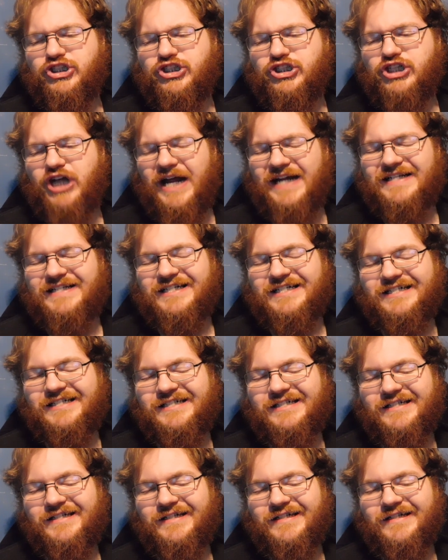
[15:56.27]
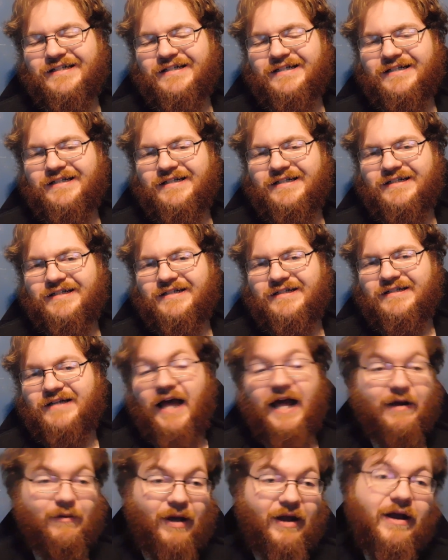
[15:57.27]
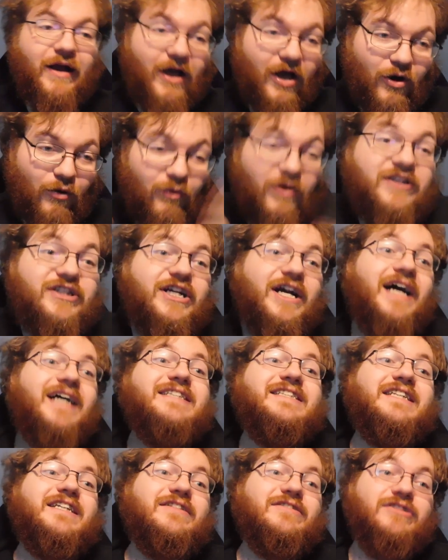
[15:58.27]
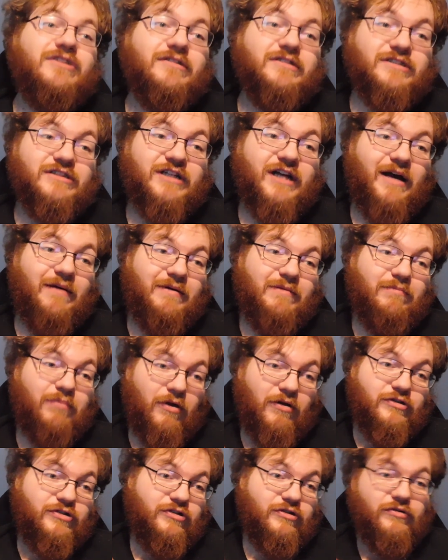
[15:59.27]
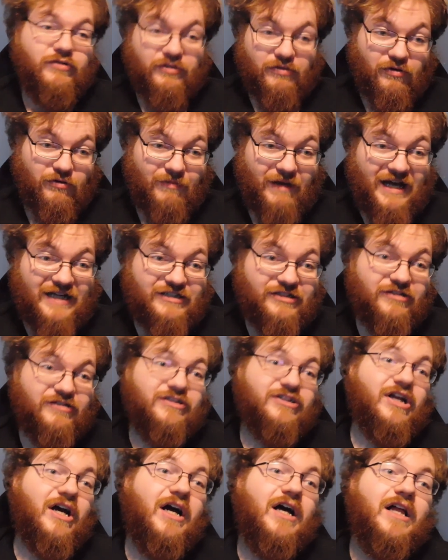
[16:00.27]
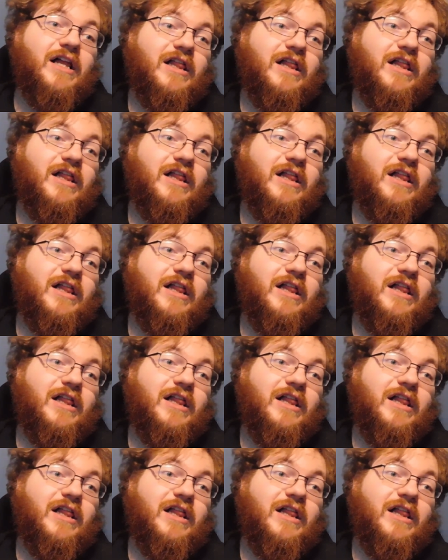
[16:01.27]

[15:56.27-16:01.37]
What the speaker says: Shit. Anyway, what do you guys think of Sozin Comet Part 2, The Old Masters?